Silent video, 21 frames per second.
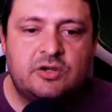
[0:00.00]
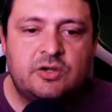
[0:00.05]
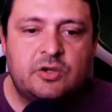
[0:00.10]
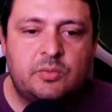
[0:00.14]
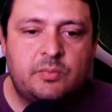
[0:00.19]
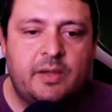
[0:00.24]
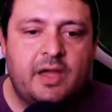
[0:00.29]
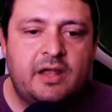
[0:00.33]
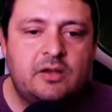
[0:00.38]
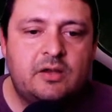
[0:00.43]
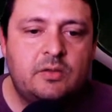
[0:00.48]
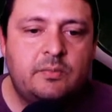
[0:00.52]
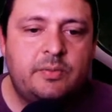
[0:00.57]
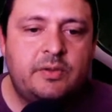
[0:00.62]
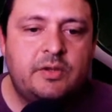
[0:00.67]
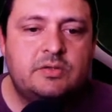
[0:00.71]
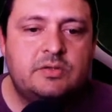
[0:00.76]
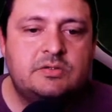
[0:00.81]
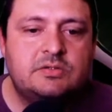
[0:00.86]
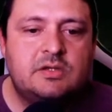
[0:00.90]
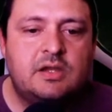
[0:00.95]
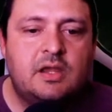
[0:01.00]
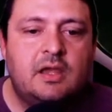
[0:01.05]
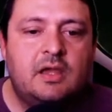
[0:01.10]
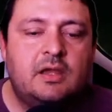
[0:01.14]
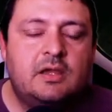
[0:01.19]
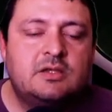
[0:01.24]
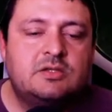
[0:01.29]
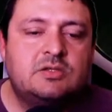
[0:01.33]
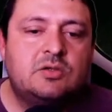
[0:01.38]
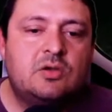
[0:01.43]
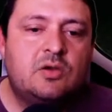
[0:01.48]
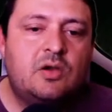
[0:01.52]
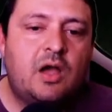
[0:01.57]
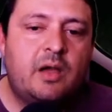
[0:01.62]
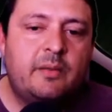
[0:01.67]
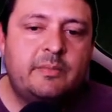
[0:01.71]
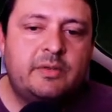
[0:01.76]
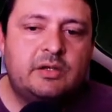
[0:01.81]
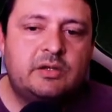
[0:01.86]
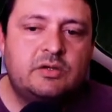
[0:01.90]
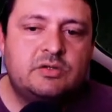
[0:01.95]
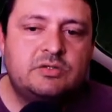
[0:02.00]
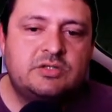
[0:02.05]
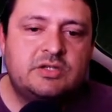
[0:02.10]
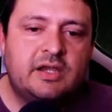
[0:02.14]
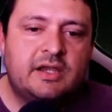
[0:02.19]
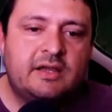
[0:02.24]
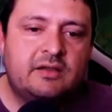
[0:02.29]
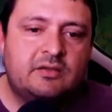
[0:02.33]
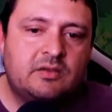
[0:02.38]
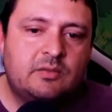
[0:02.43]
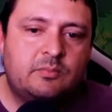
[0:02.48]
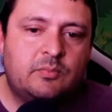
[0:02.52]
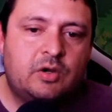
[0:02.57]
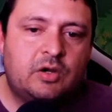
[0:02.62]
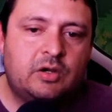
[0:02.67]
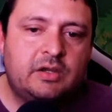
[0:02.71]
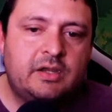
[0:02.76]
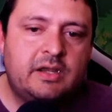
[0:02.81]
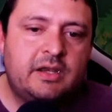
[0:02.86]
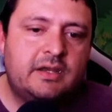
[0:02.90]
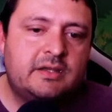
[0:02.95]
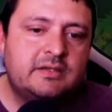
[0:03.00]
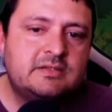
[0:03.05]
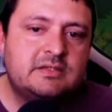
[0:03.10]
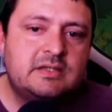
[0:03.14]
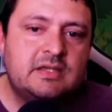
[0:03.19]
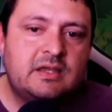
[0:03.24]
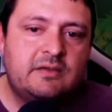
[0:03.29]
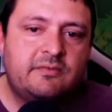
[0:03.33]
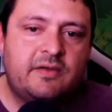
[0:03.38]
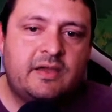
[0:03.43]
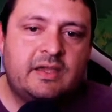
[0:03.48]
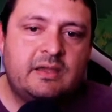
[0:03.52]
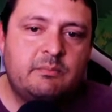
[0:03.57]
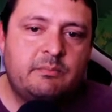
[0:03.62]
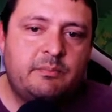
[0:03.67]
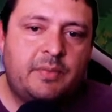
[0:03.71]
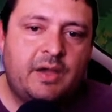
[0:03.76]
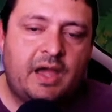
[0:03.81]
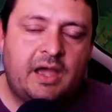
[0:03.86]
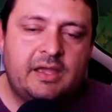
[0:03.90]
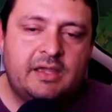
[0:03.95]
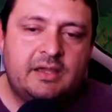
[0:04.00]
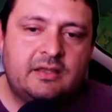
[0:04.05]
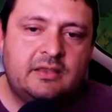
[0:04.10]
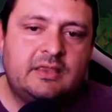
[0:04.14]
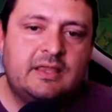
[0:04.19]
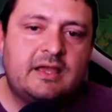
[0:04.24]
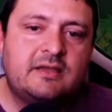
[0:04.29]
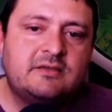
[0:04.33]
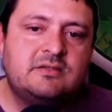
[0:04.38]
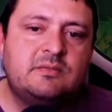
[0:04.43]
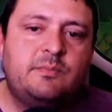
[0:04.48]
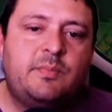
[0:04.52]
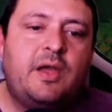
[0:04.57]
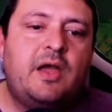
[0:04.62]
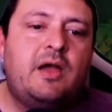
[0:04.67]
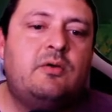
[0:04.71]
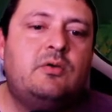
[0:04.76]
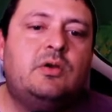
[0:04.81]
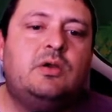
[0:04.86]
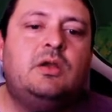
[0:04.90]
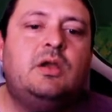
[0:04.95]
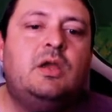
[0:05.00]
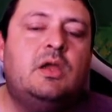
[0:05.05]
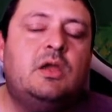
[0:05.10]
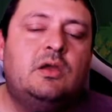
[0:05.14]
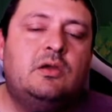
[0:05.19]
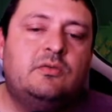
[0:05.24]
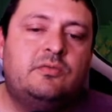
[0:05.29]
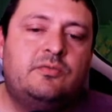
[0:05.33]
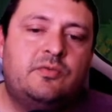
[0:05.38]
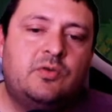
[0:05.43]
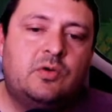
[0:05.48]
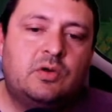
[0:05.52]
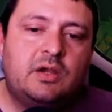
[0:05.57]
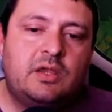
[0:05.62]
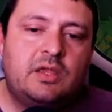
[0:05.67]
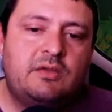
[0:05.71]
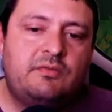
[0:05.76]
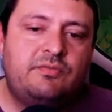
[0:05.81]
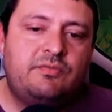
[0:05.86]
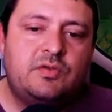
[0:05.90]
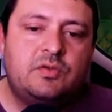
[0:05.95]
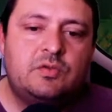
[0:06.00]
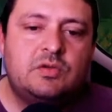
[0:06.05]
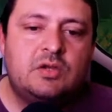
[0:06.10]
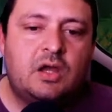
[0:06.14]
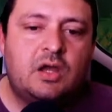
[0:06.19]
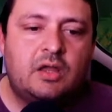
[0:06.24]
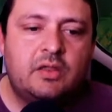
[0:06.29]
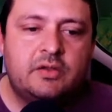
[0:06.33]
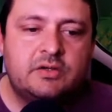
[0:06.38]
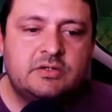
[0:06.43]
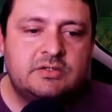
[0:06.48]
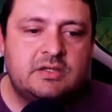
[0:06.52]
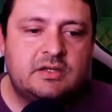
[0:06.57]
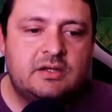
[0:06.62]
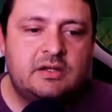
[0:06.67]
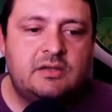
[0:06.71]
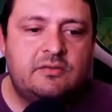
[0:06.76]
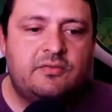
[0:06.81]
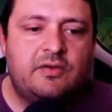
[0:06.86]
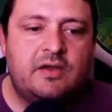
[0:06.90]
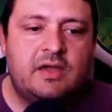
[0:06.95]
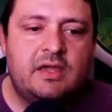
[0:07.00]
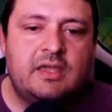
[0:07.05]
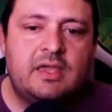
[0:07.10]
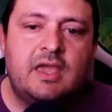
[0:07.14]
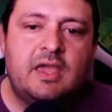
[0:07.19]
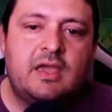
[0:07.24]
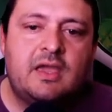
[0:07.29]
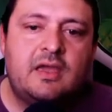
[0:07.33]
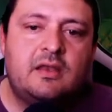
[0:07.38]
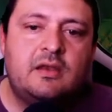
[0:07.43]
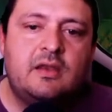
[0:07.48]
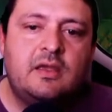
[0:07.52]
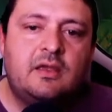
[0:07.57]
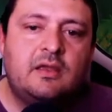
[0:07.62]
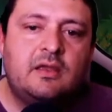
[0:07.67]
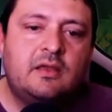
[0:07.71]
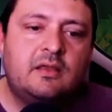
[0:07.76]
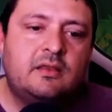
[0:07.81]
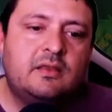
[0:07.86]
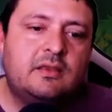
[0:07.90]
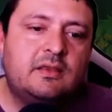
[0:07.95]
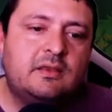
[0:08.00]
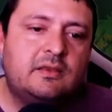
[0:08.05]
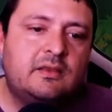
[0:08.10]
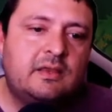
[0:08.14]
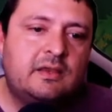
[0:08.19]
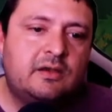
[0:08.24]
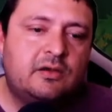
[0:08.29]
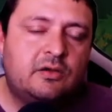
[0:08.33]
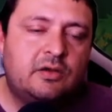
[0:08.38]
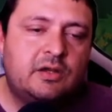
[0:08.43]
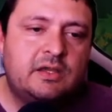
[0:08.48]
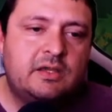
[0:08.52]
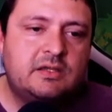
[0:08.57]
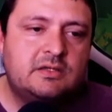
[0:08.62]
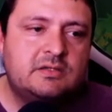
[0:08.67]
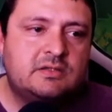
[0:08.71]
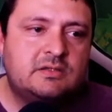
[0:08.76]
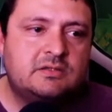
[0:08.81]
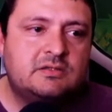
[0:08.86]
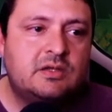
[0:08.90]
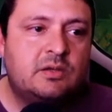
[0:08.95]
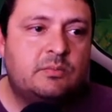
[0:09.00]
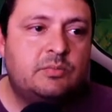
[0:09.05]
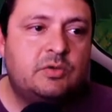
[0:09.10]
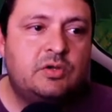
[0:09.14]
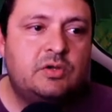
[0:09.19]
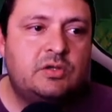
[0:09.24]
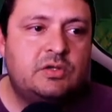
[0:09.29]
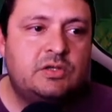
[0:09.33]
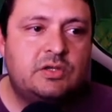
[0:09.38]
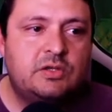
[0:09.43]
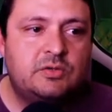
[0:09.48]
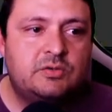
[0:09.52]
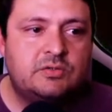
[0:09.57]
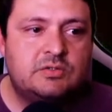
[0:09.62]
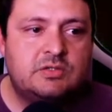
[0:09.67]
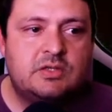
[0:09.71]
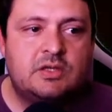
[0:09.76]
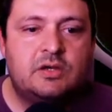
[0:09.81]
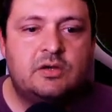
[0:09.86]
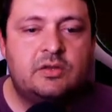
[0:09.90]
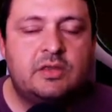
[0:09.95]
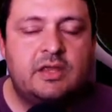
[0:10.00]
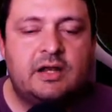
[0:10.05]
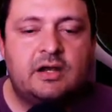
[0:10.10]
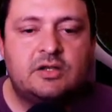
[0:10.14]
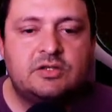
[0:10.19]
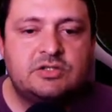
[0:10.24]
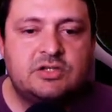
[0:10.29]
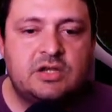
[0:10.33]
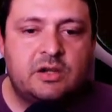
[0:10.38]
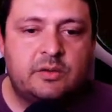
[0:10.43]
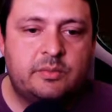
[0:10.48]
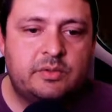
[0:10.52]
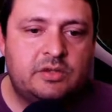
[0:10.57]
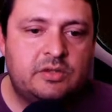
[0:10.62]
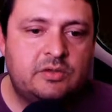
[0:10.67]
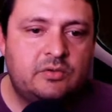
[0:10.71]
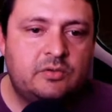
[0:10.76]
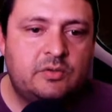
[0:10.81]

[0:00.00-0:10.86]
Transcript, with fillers: Your Battle post. So I'm going to go check out the market and see if I can buy a thousand power for a few dollars, and if I can, th there is some good news though that I'll share with you